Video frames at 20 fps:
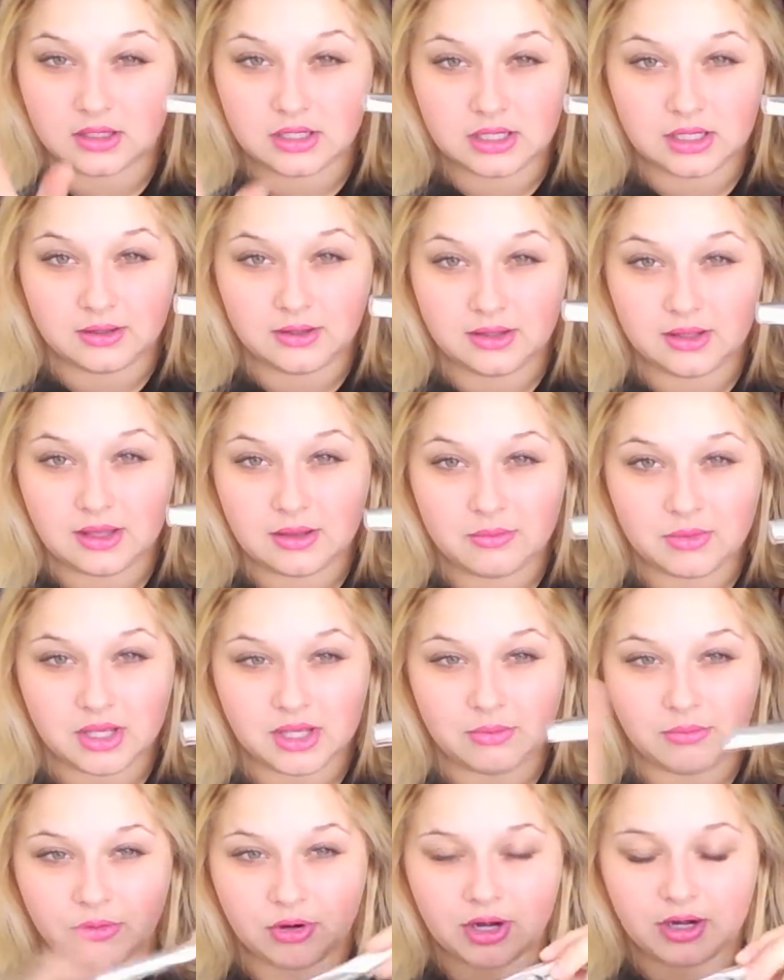
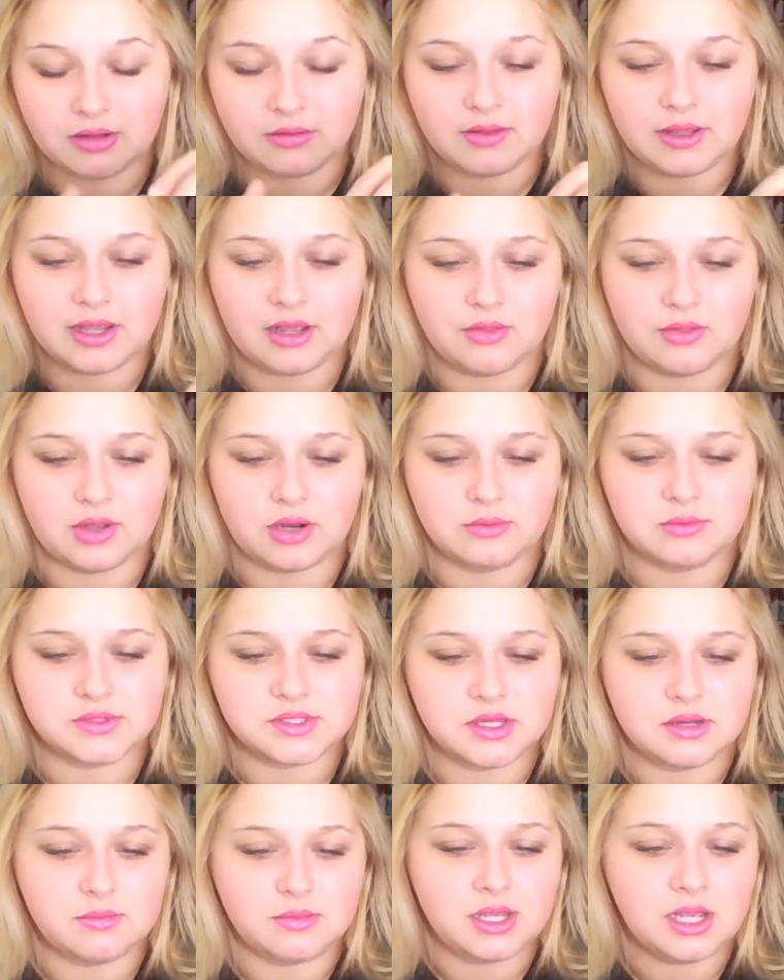gimmicky product like I thought it was
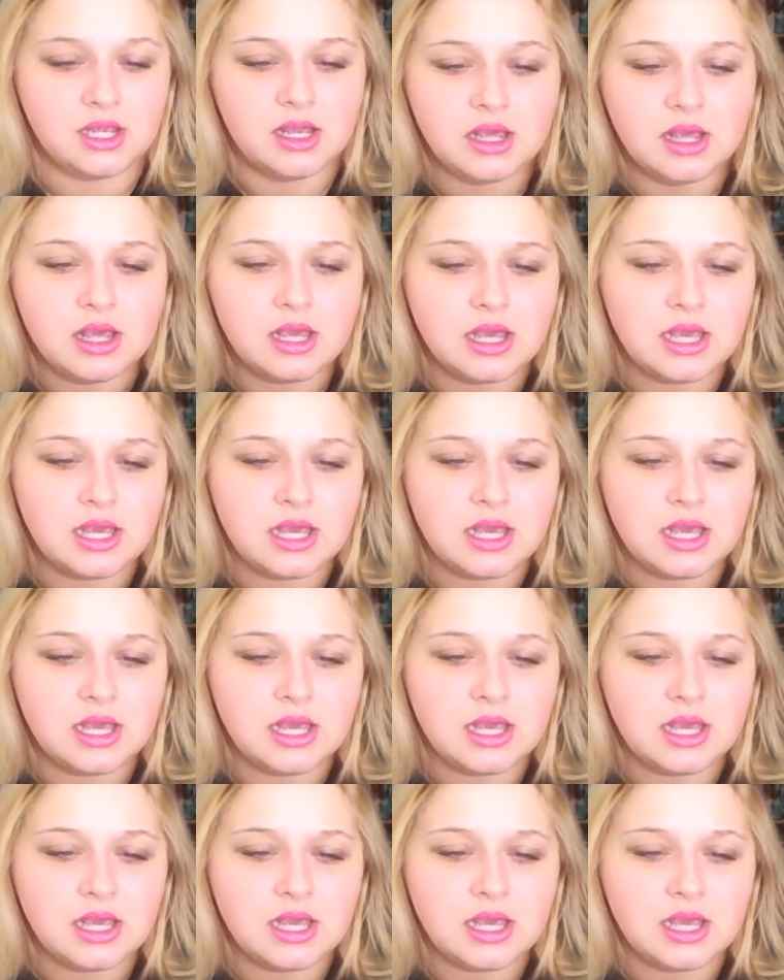going to be.